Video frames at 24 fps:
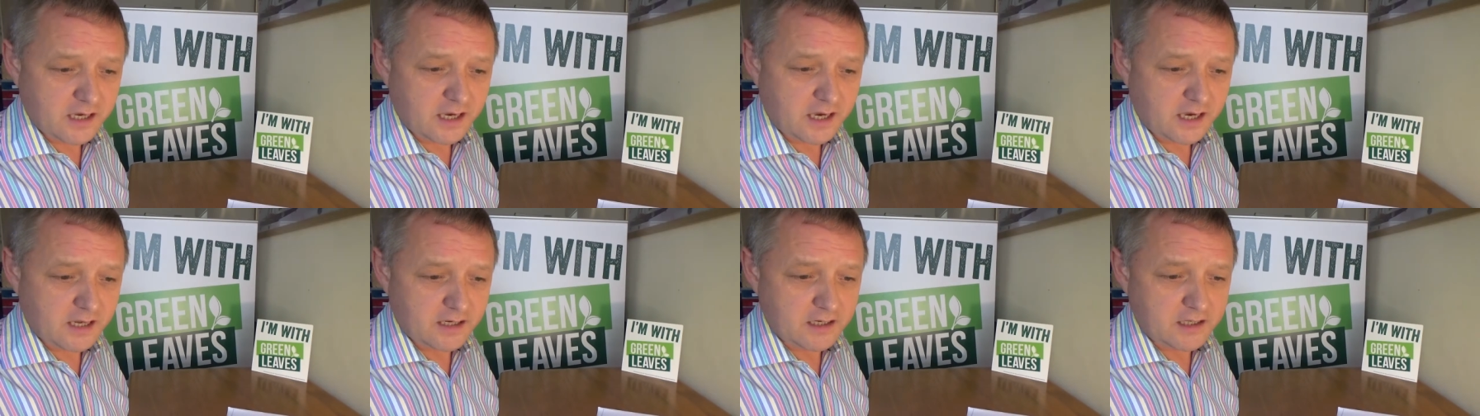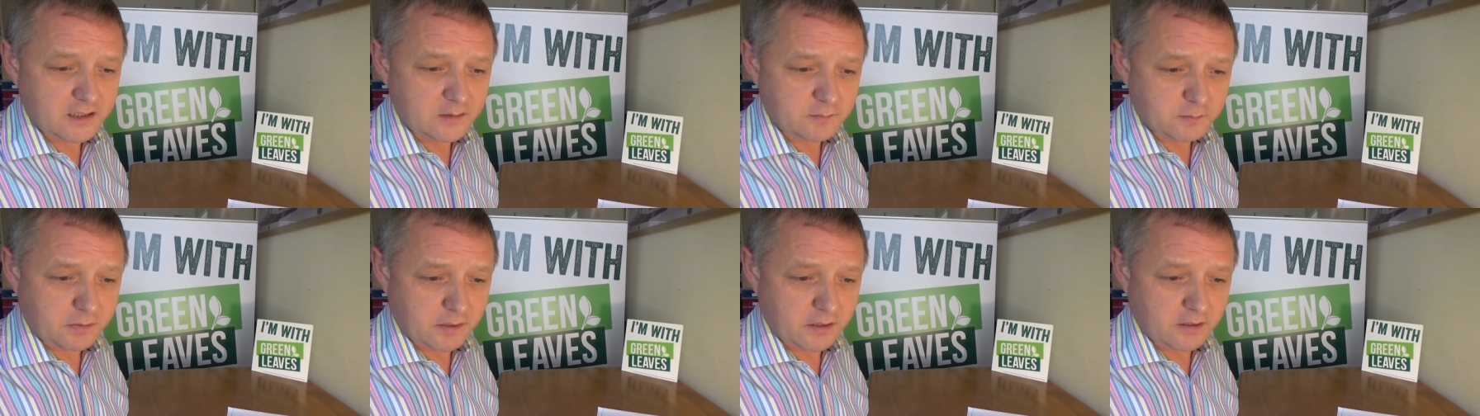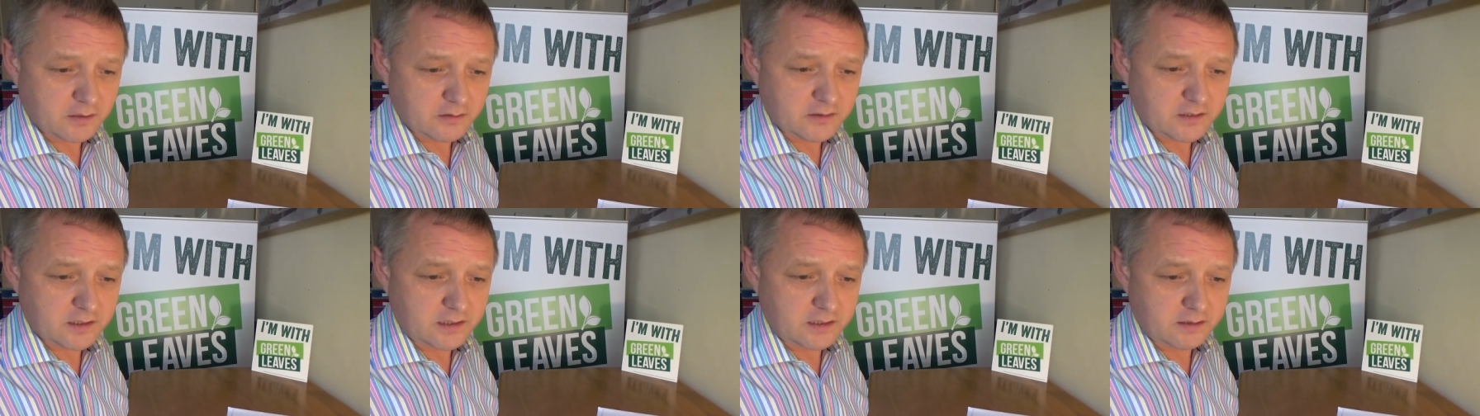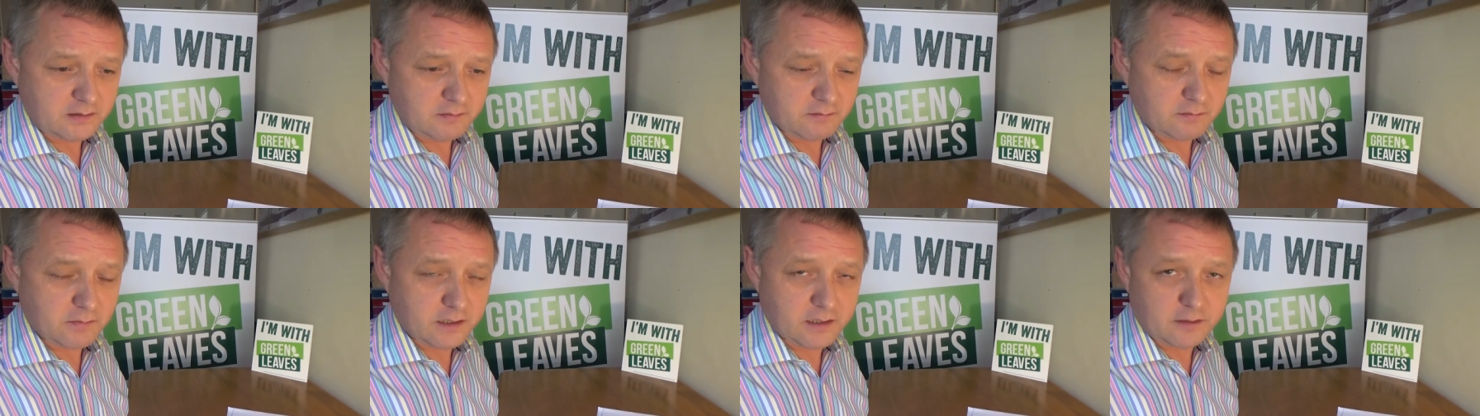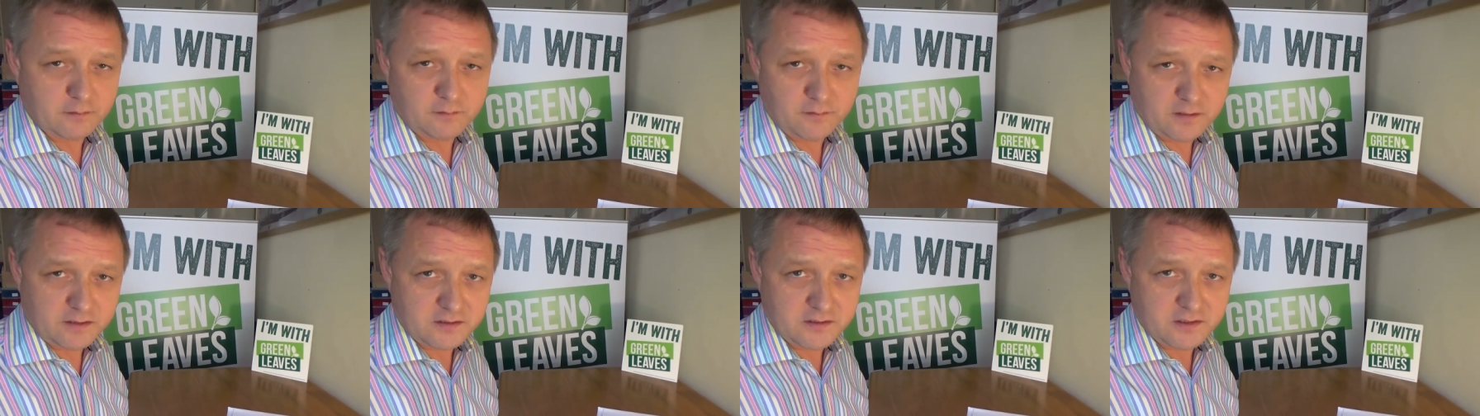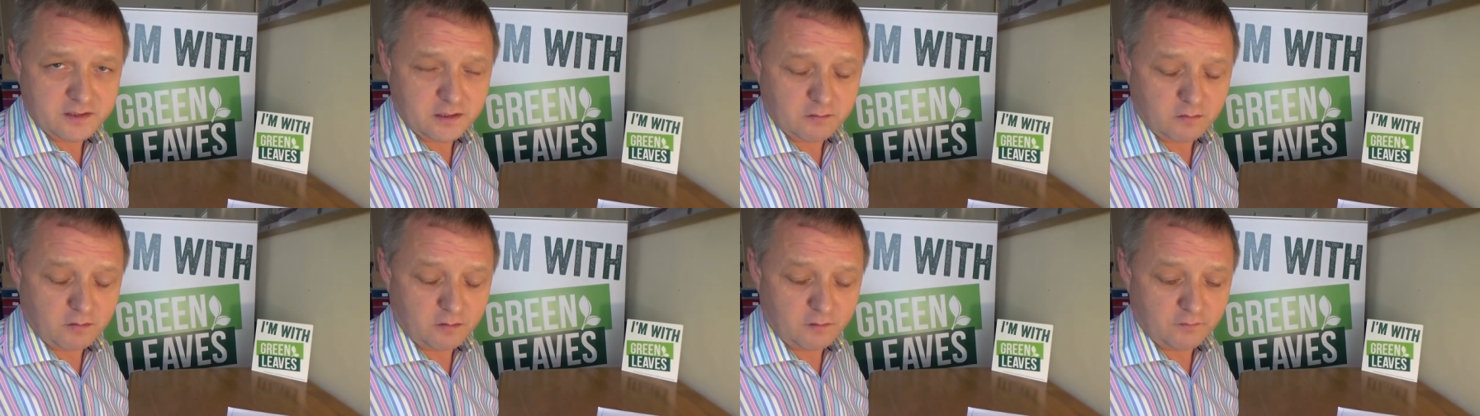and his party
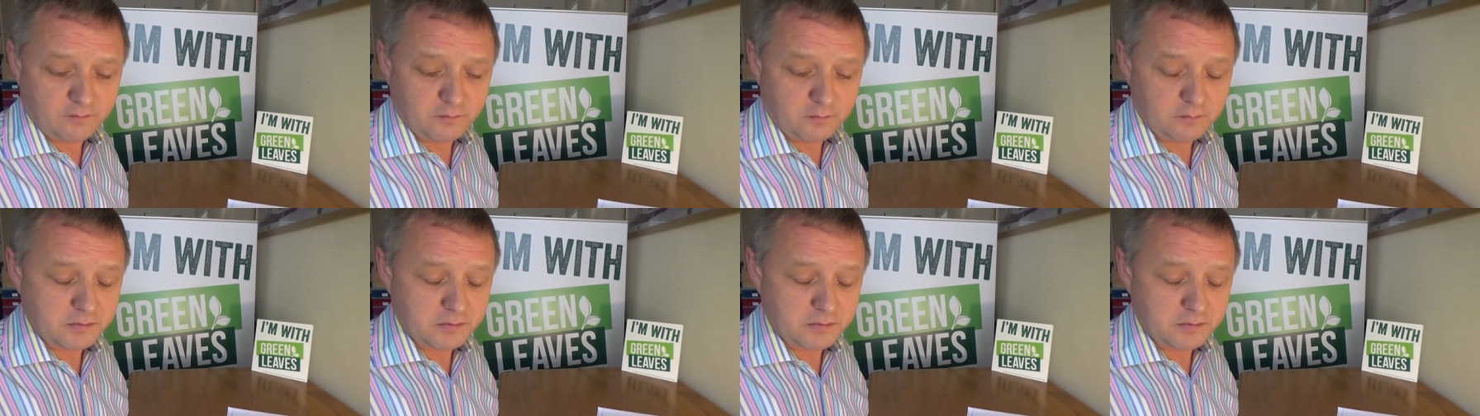manifesto offer,